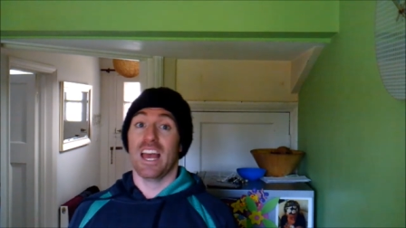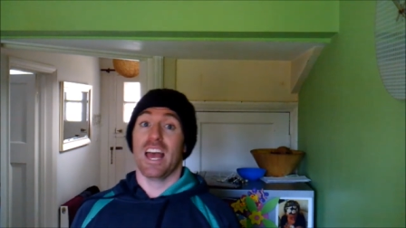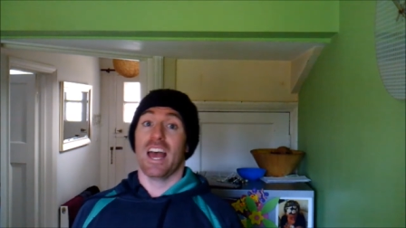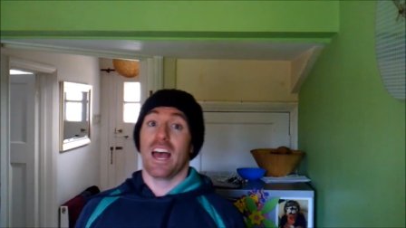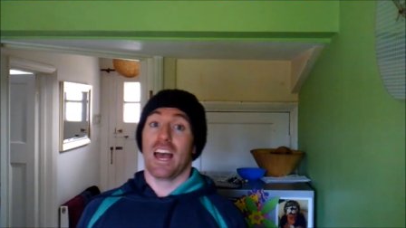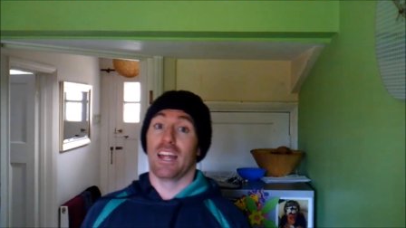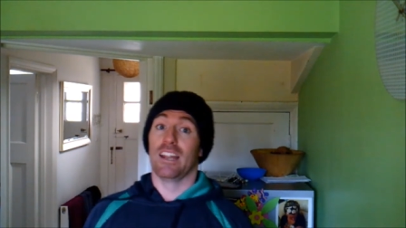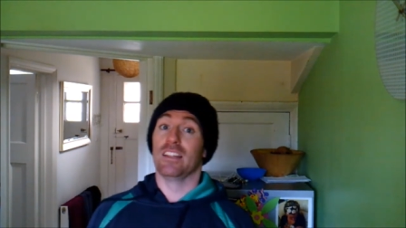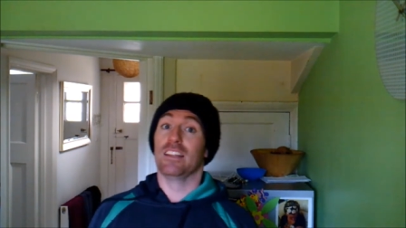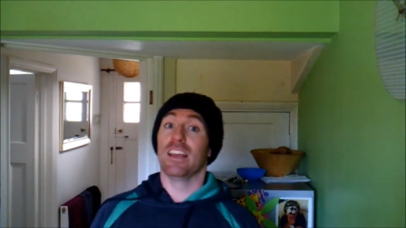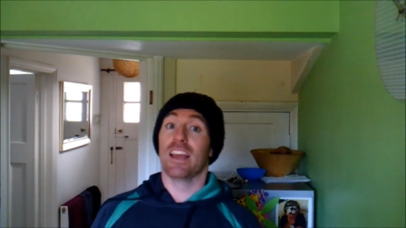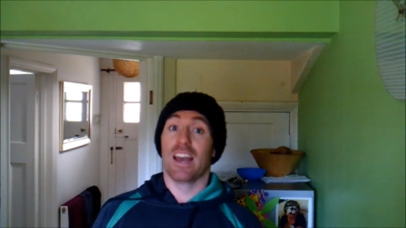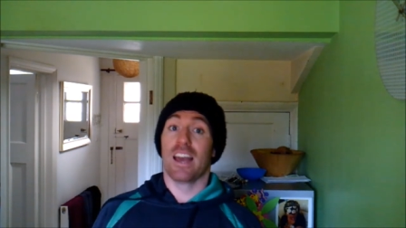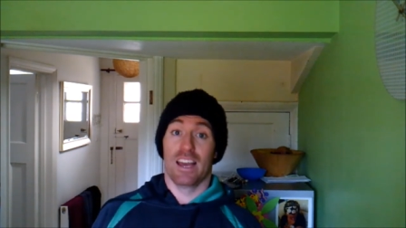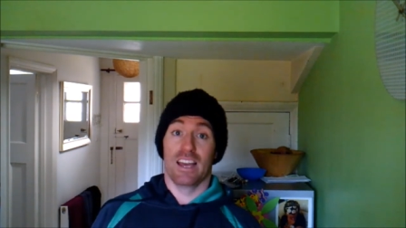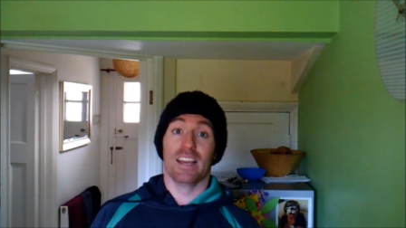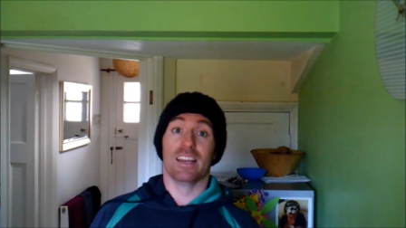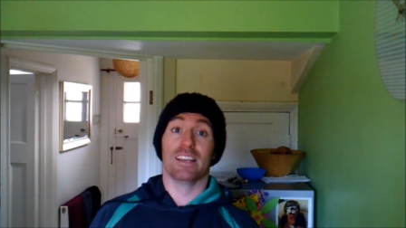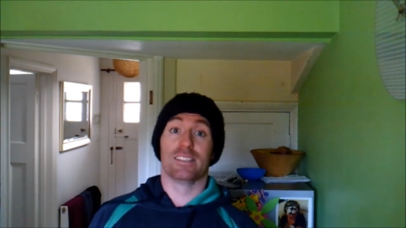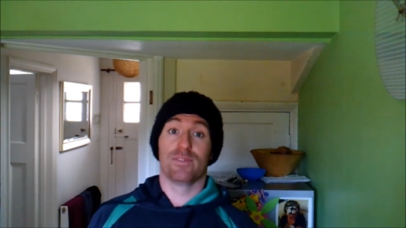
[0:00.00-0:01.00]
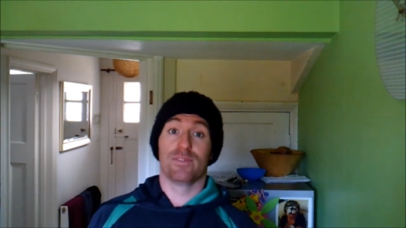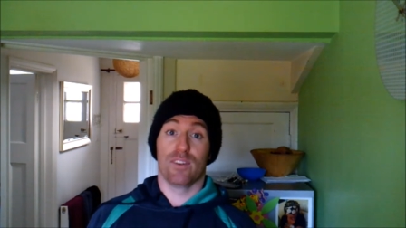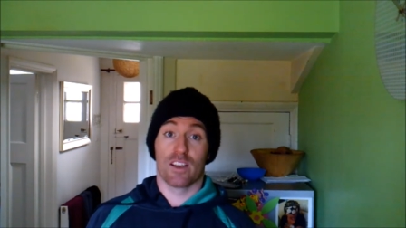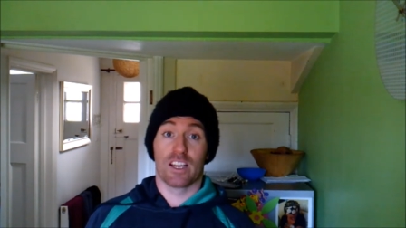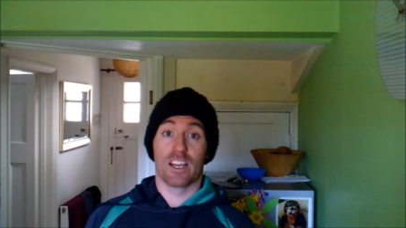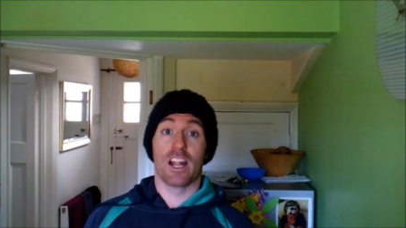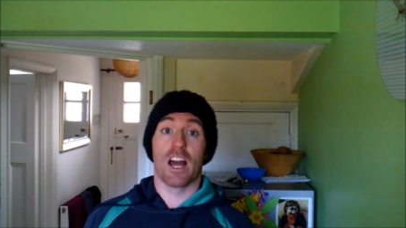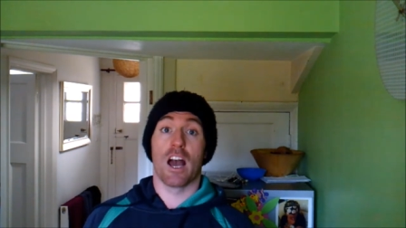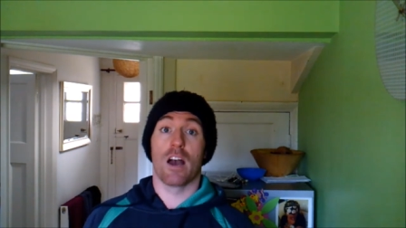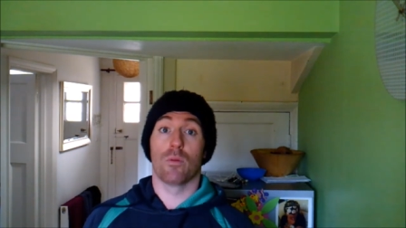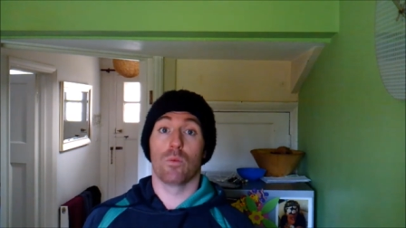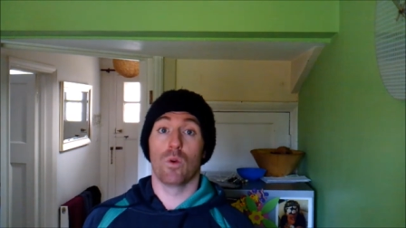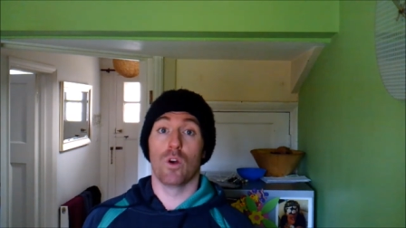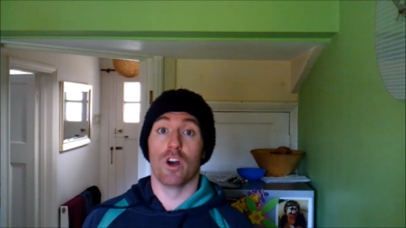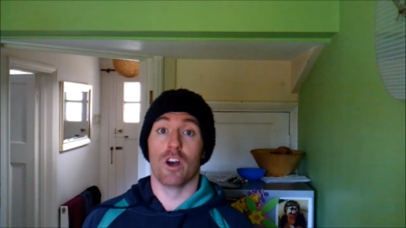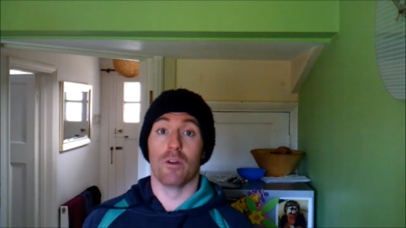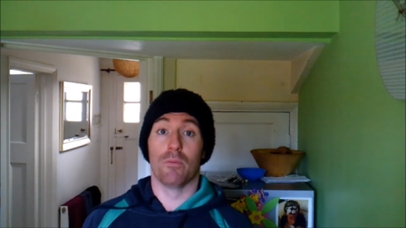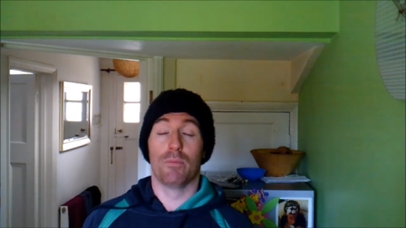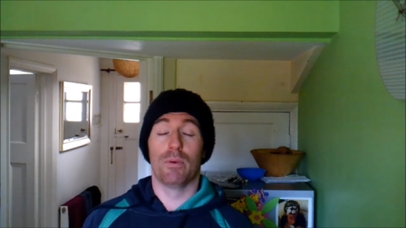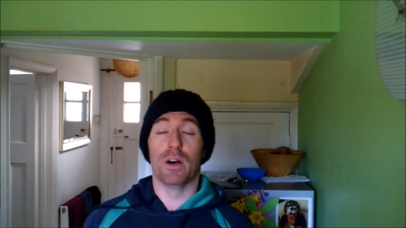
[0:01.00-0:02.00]
and yeah, it's fucking hard
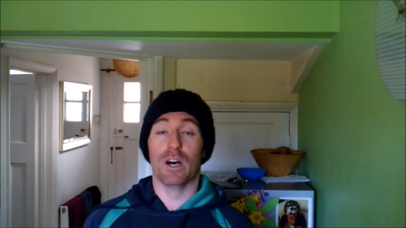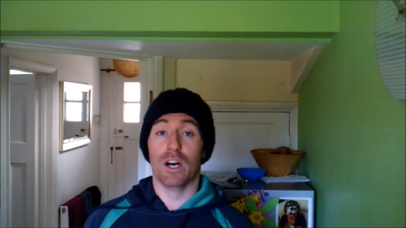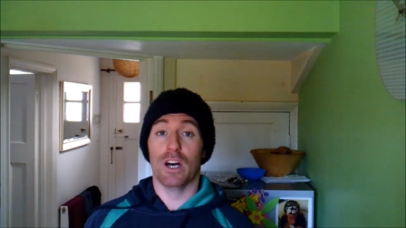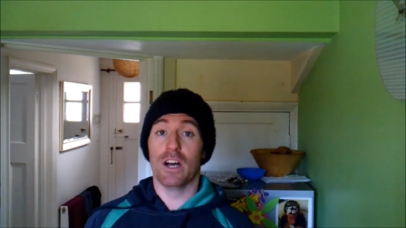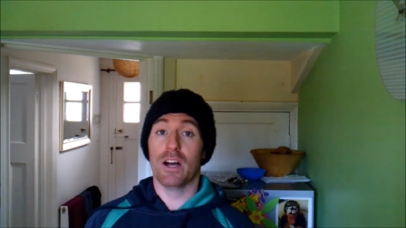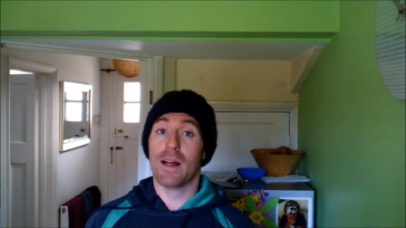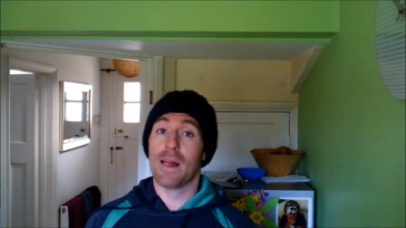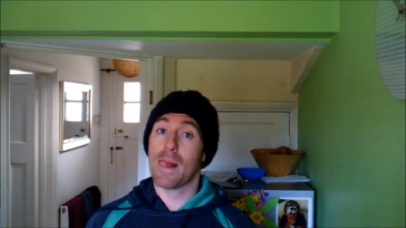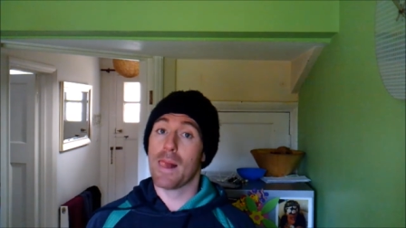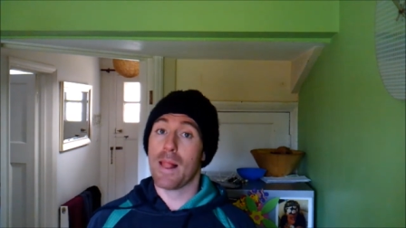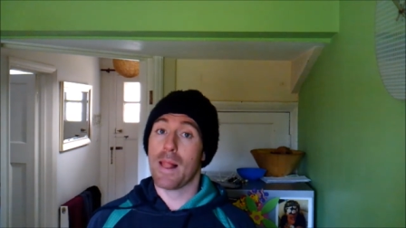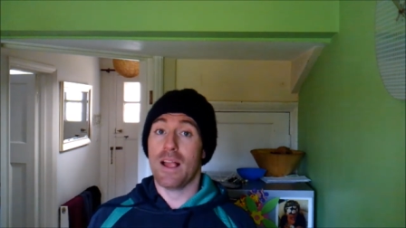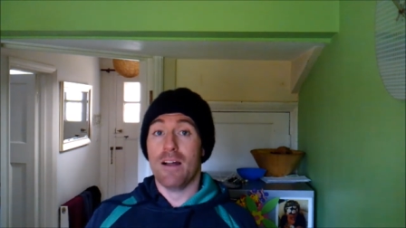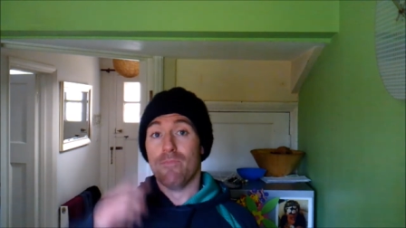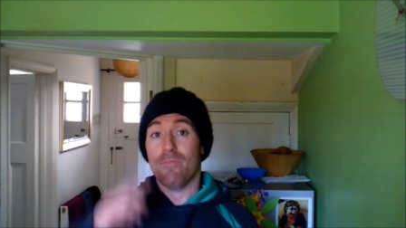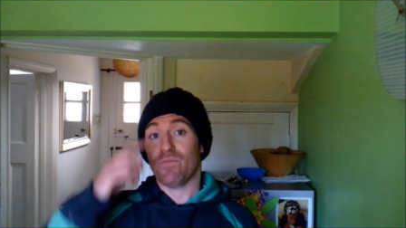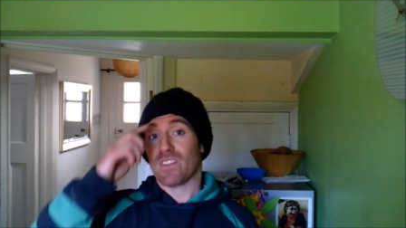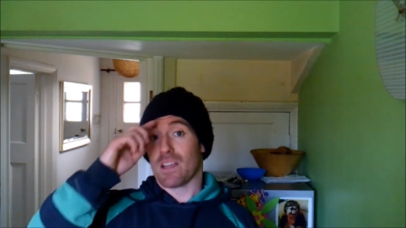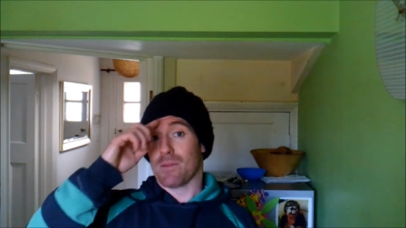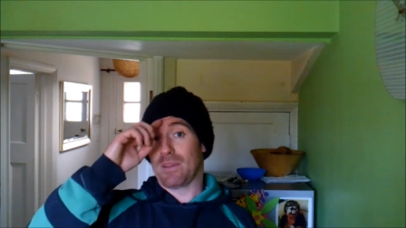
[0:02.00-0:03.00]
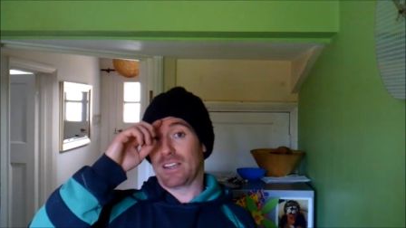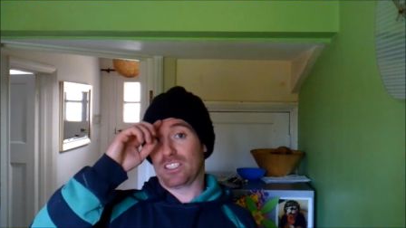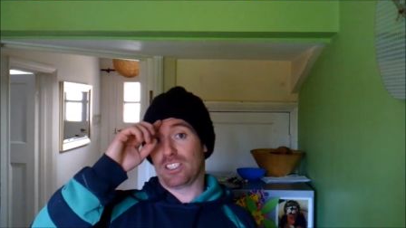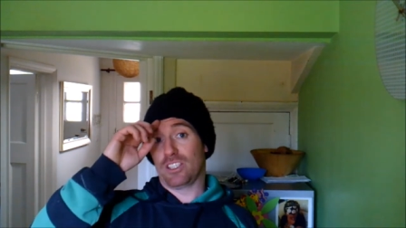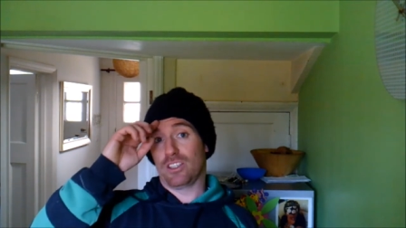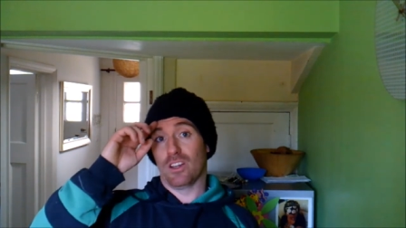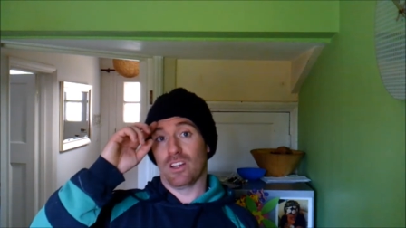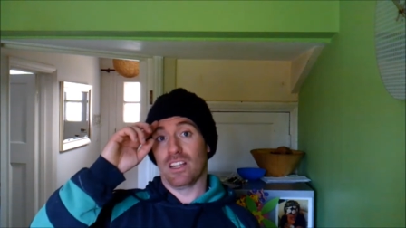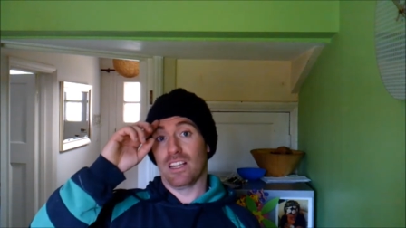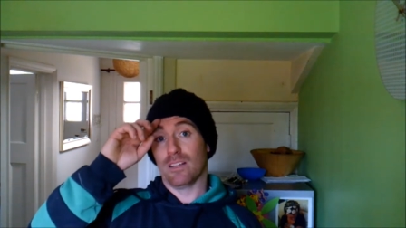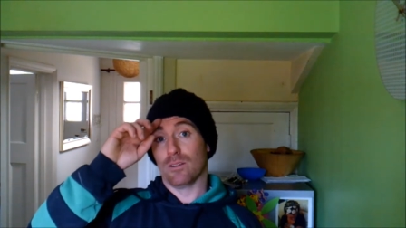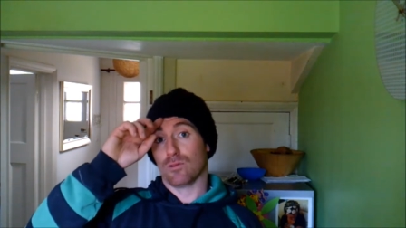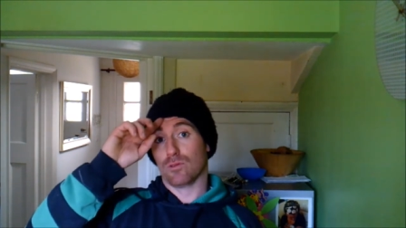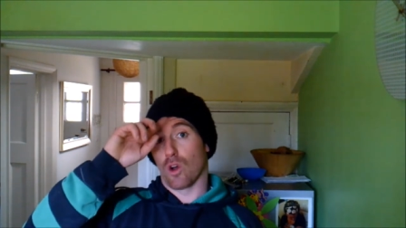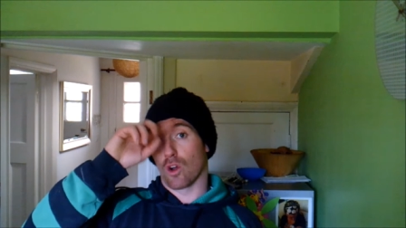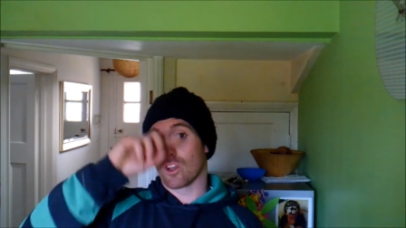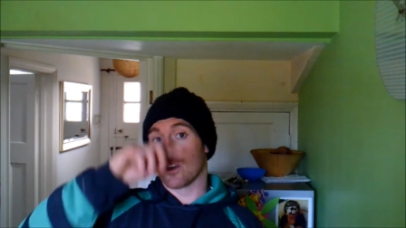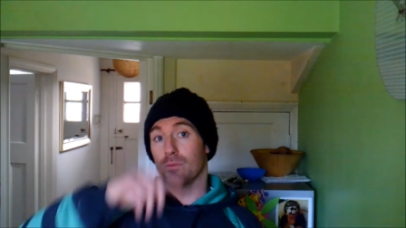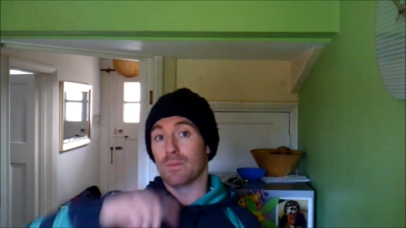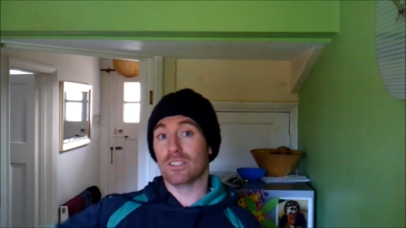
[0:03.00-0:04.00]
work, but I'm actually doing a little
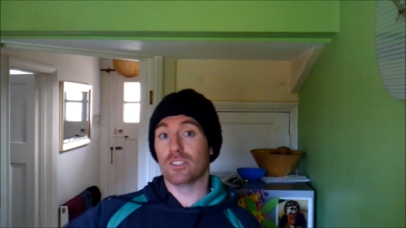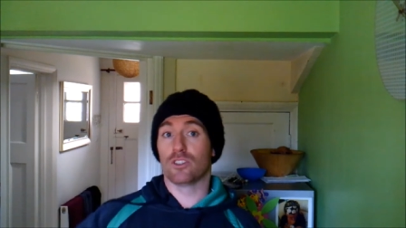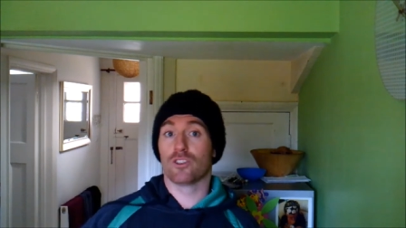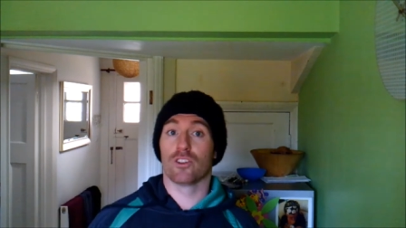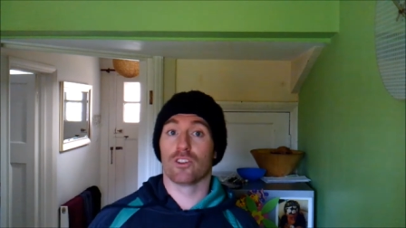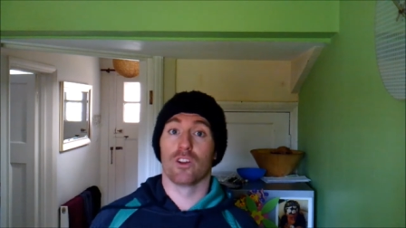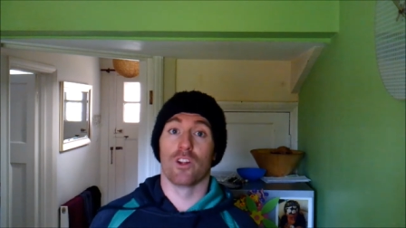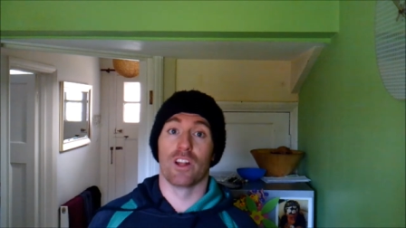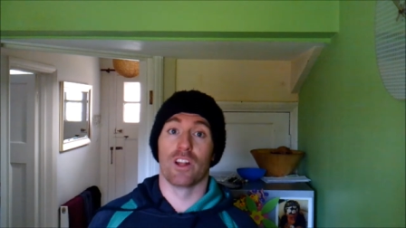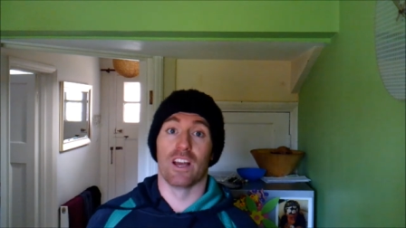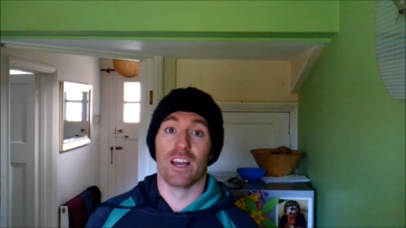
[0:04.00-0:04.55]
documentary on it.